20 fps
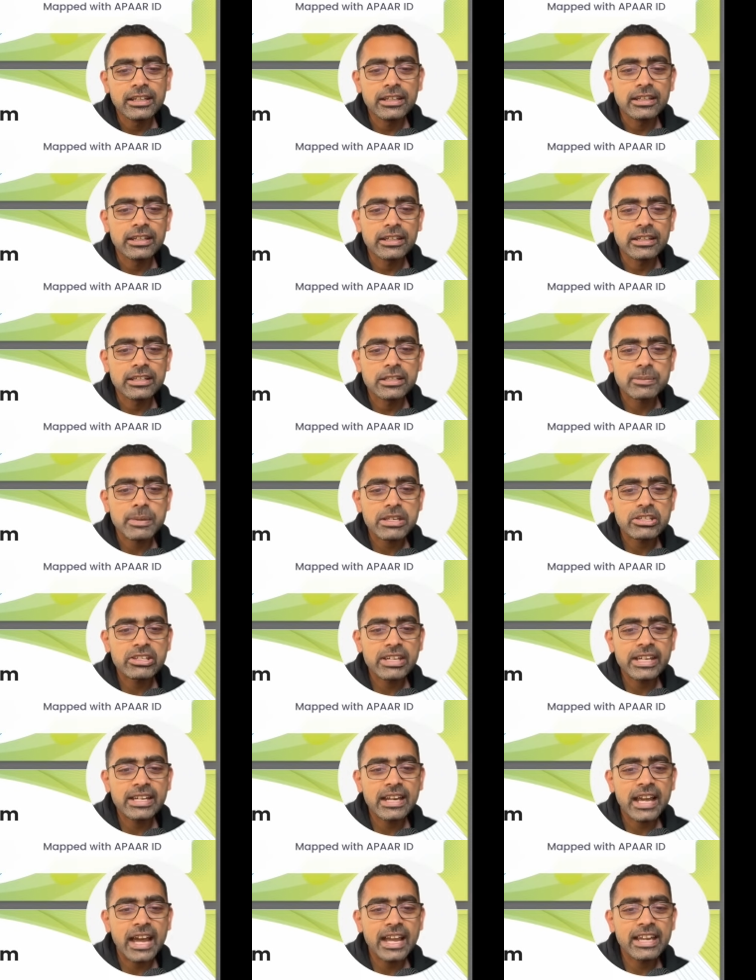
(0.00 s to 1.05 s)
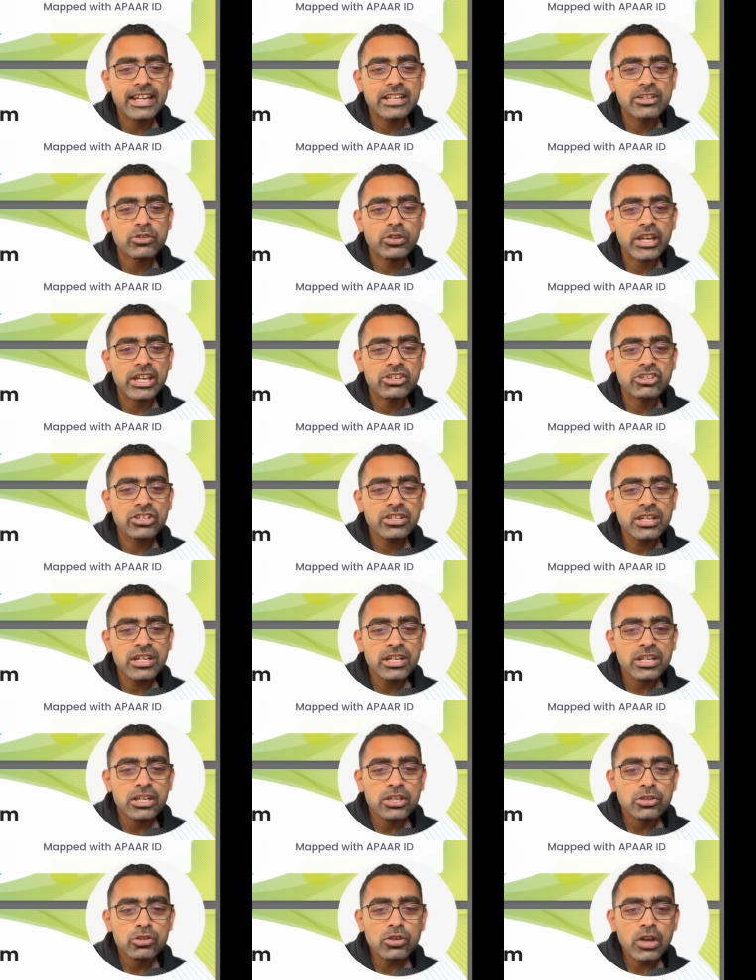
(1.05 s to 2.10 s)
especially in higher education.
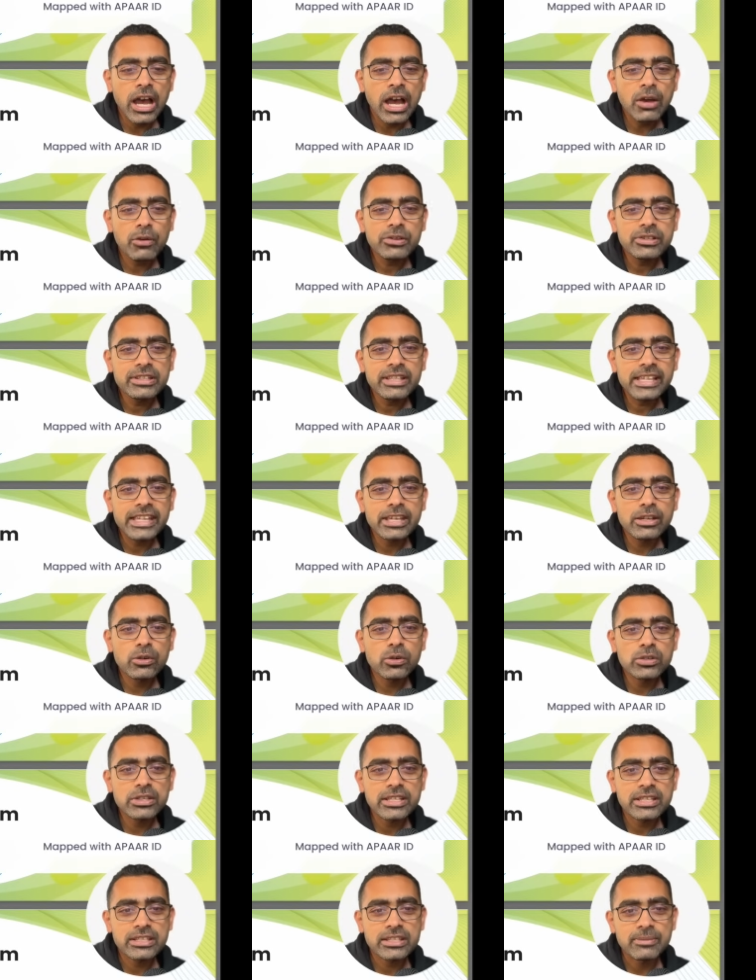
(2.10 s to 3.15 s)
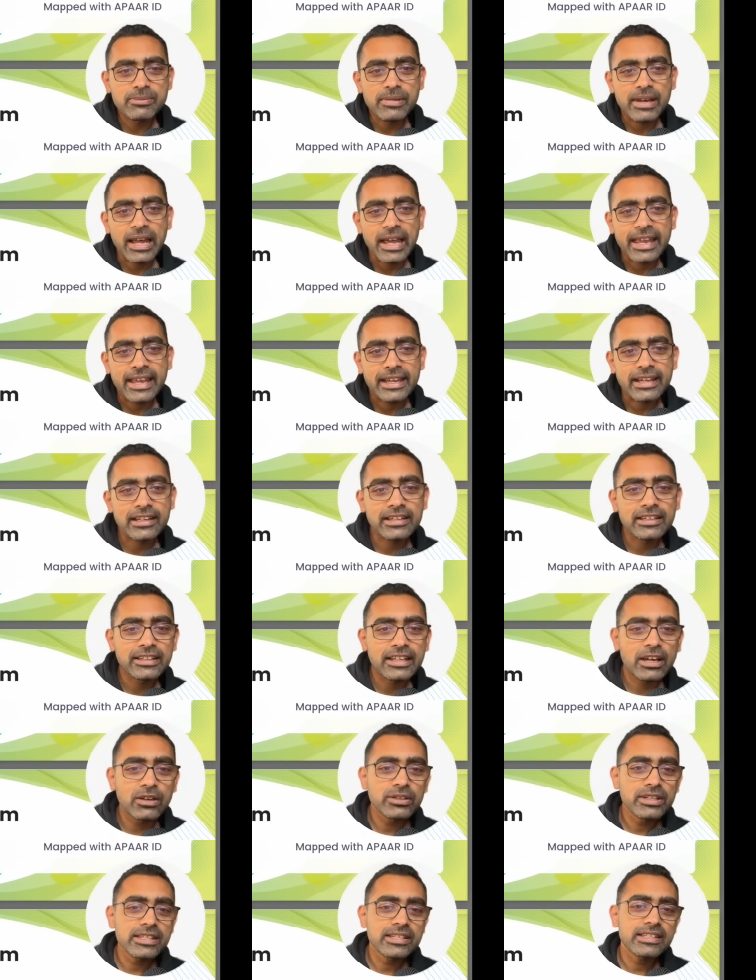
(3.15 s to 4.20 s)
So how is the ecosystem like?
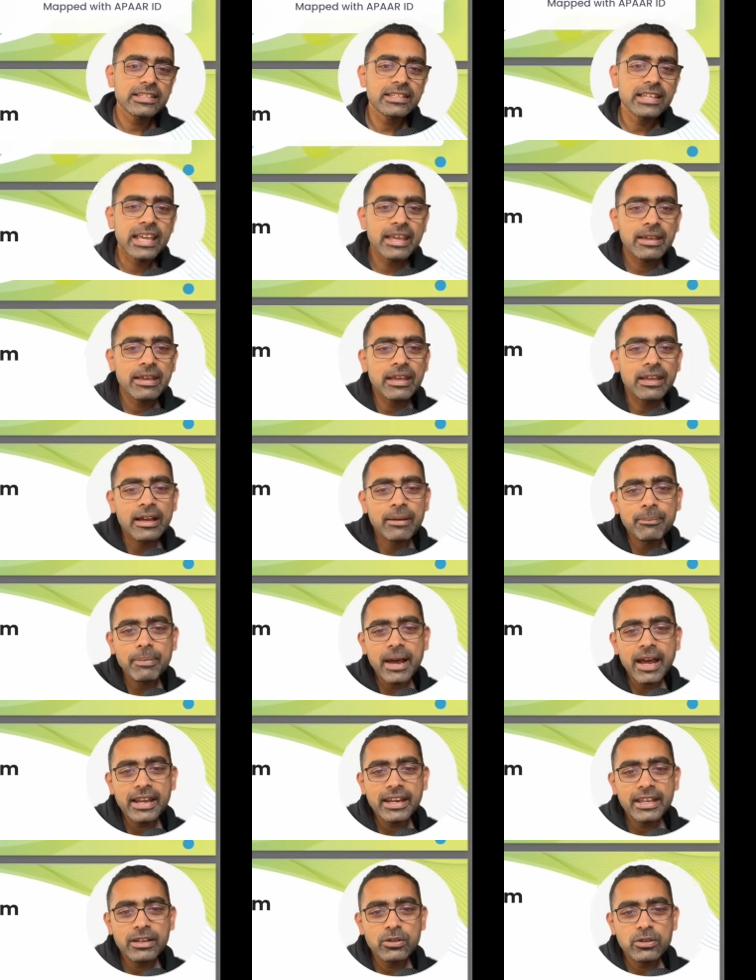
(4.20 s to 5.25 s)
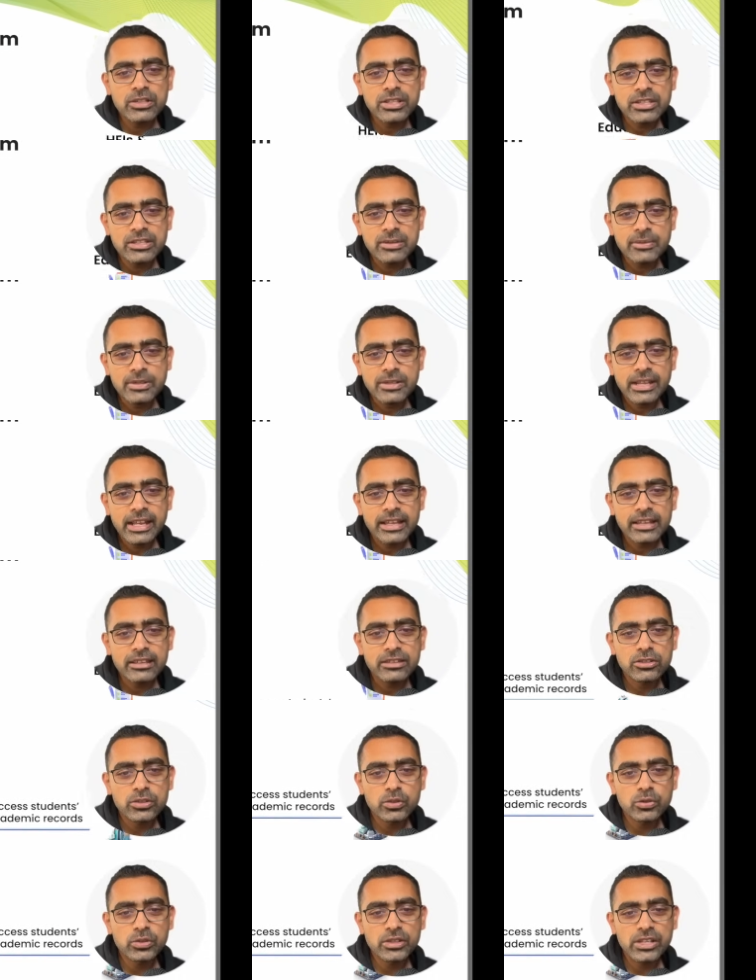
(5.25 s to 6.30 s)
Now this APAAR ecosystem is like
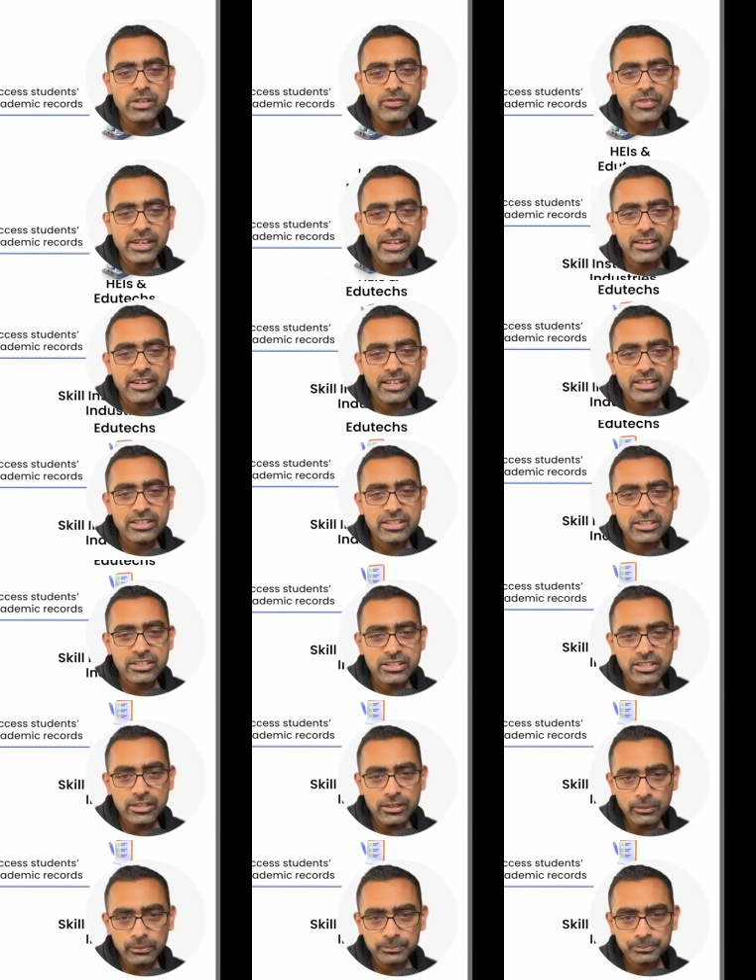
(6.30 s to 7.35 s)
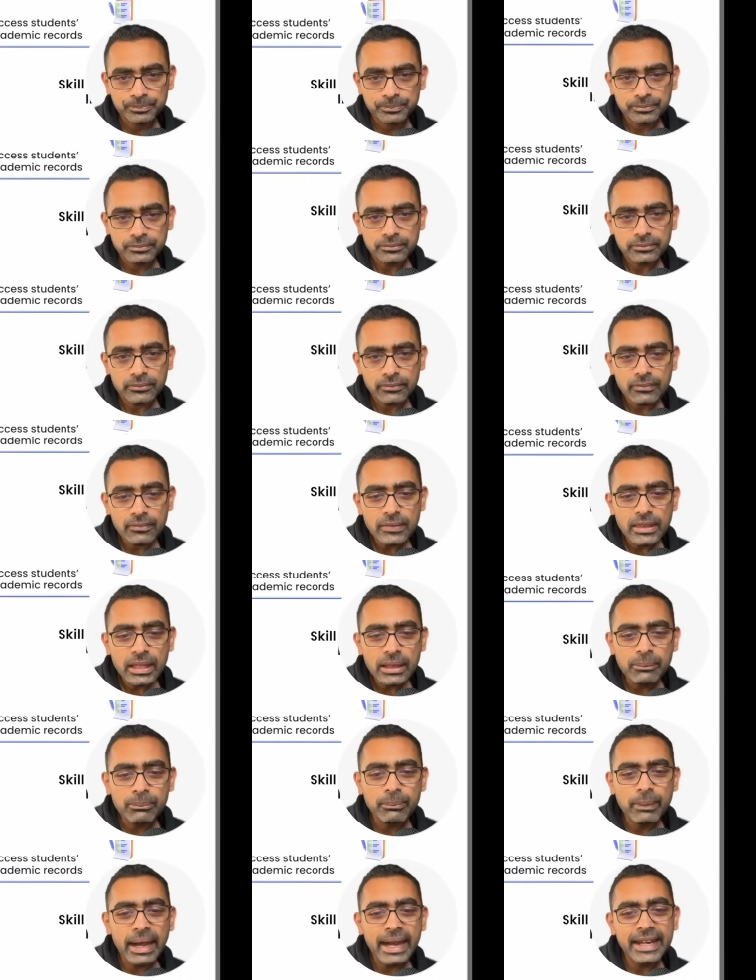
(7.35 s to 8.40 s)
student will register.
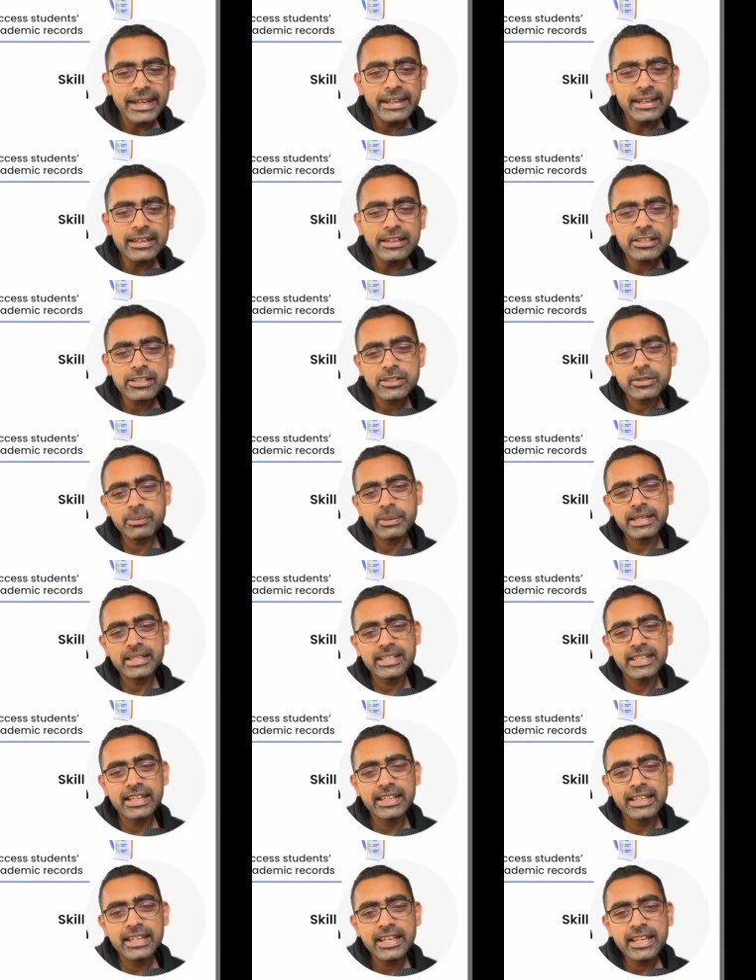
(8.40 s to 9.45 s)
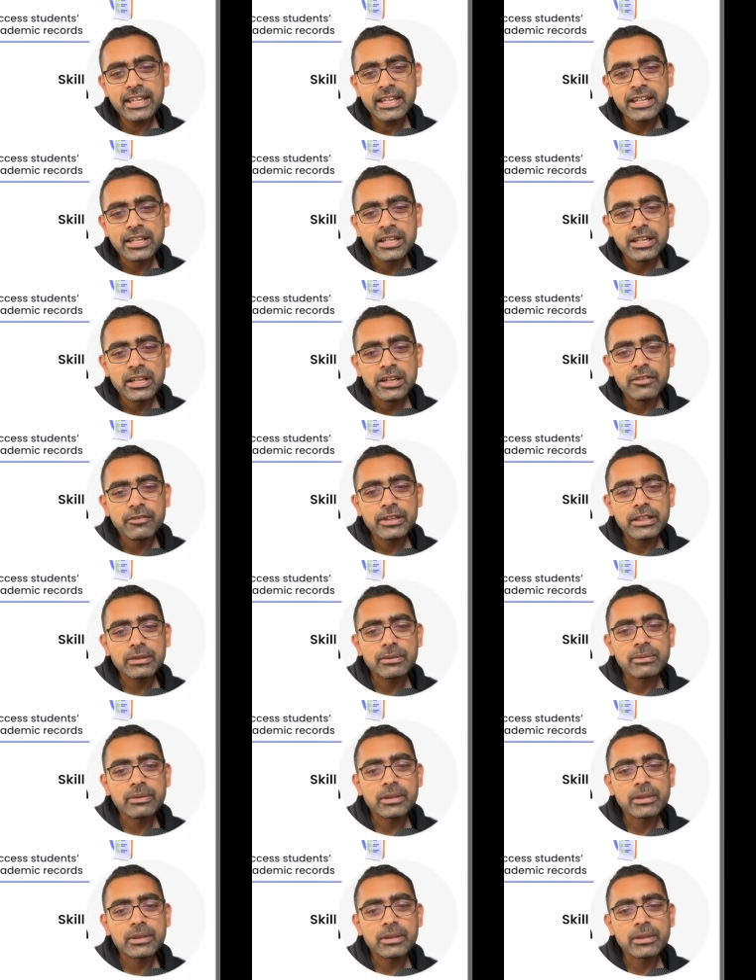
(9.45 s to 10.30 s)
Minors basically with